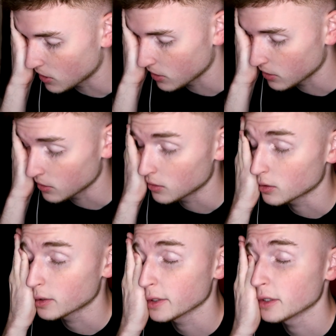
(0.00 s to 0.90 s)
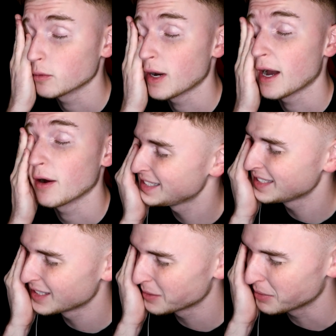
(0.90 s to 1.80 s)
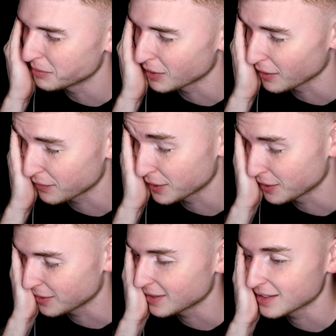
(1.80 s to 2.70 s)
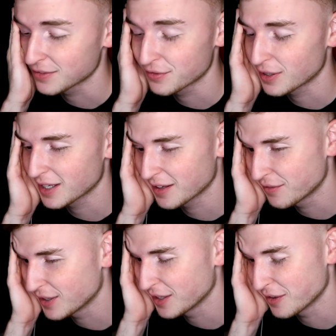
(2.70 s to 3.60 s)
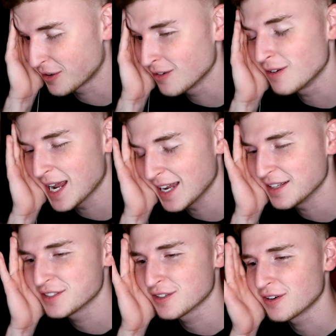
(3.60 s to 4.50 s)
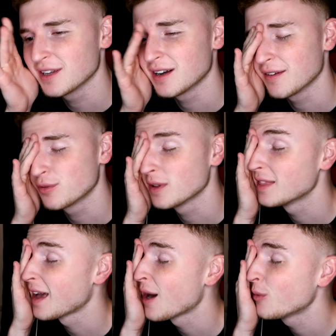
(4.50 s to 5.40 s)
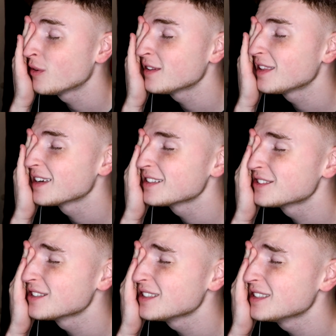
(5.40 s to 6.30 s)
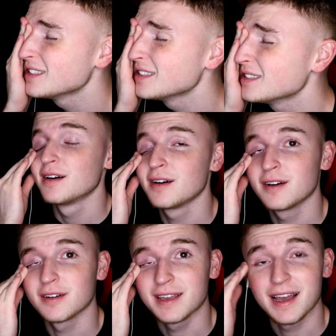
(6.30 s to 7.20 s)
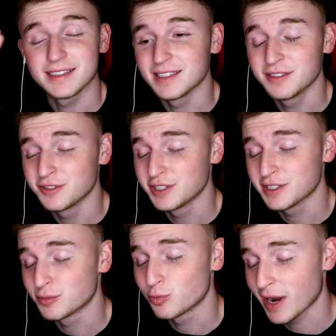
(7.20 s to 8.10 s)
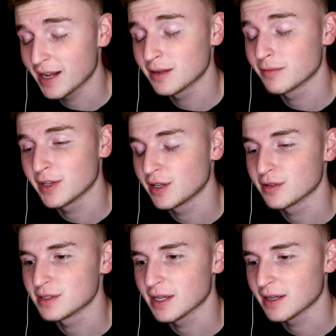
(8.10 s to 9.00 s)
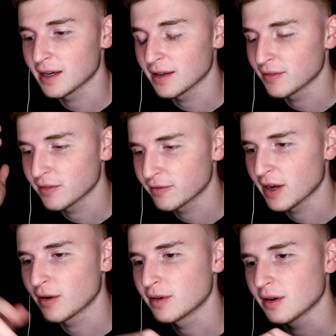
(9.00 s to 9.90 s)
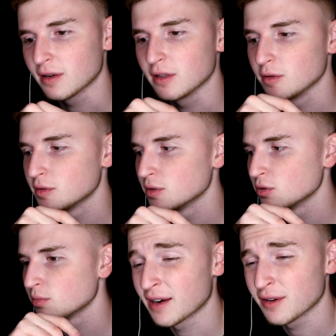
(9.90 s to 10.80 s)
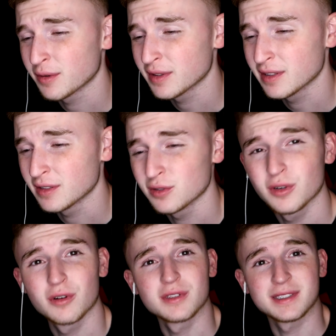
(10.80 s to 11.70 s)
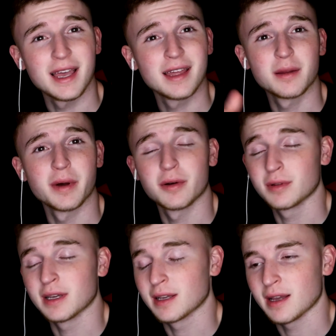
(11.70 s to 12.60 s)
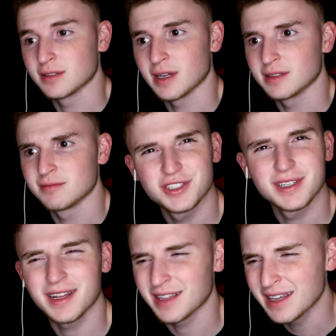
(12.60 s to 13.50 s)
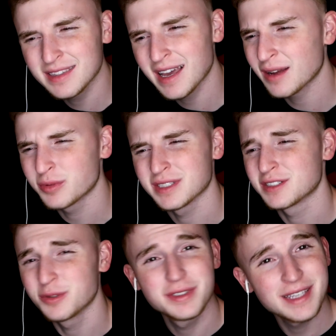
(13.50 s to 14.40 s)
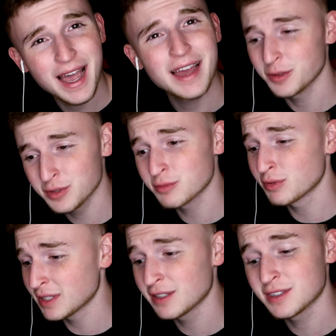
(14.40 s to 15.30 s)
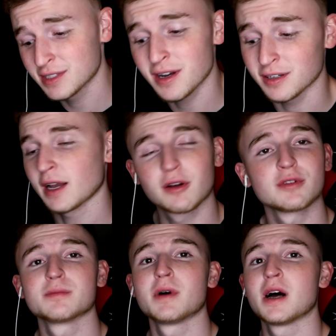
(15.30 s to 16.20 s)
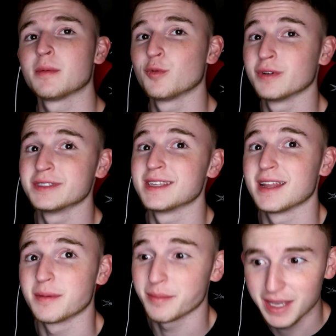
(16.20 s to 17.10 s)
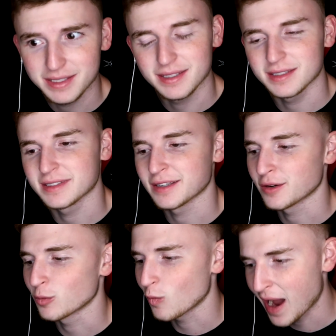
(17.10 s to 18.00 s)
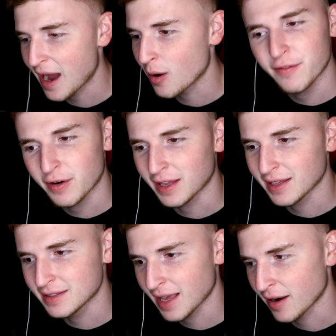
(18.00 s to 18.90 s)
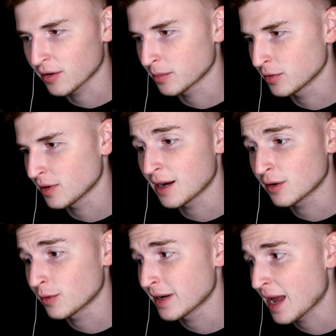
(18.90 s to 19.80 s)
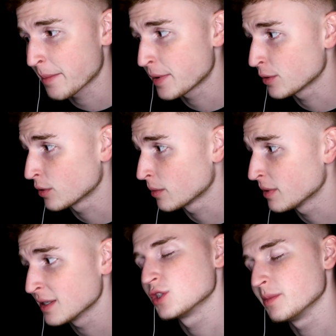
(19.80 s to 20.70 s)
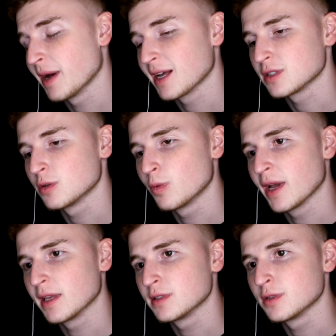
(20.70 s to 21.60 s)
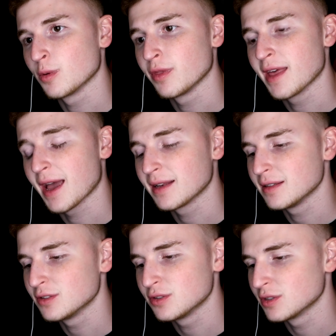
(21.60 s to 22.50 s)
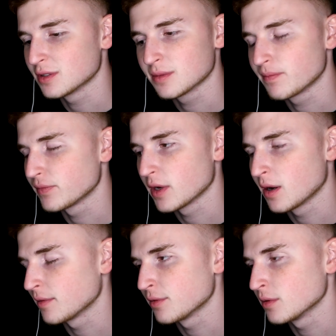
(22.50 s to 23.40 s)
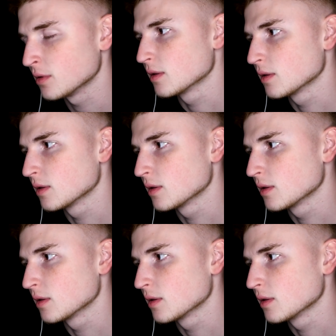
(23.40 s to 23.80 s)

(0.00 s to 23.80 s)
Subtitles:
Oh, okay, wow. This is gonna be rough, dude. This freaking video already, starting off with that one, like, jeez. Oh, guys, these are just random videos that I've found on YouTube. I don't know what the little girl said about, like, did she not like that? Was it too sad? It was a really good song. That girl's mom was an amazing singer. Wow, freaking terrible. I don't know what happened to her, but she passed away, so that is just awful.